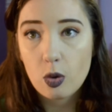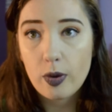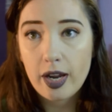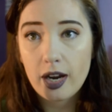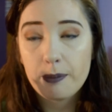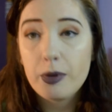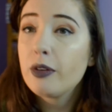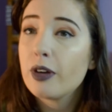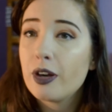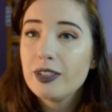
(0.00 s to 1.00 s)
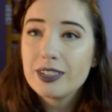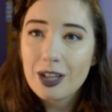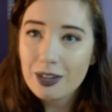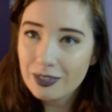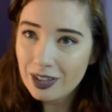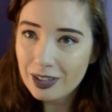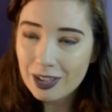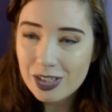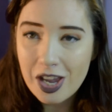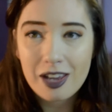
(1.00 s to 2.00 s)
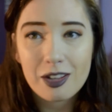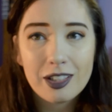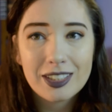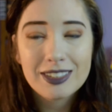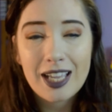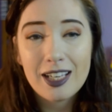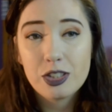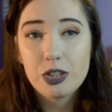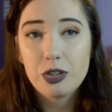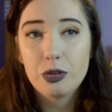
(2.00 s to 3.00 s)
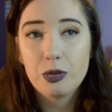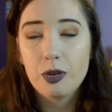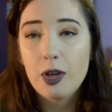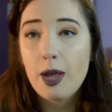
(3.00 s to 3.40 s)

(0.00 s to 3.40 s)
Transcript: where Book Roast over on her channel decided to